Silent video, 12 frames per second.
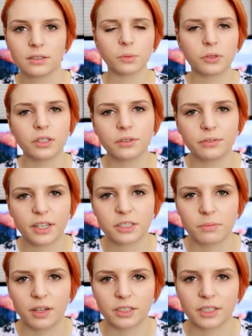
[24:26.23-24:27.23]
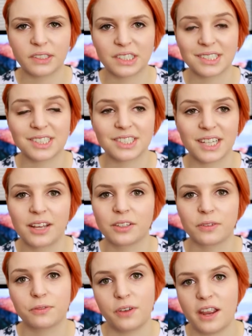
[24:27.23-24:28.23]
What's the point in a face mask if it doesn't stay
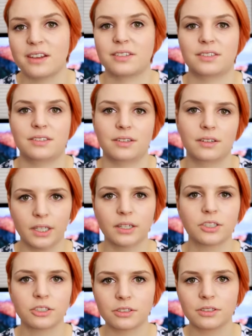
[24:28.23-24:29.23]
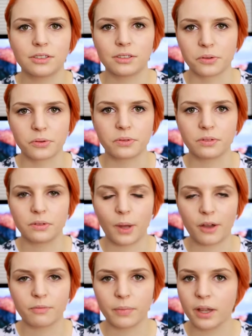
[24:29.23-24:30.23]
on the face? Sorry, Lush, you know, you
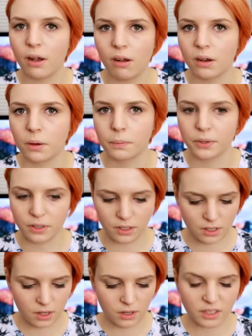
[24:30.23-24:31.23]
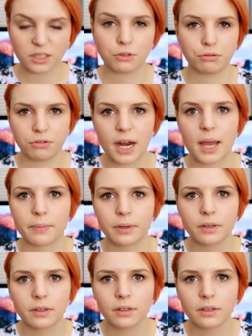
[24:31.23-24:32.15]
have my heart, but it's crap.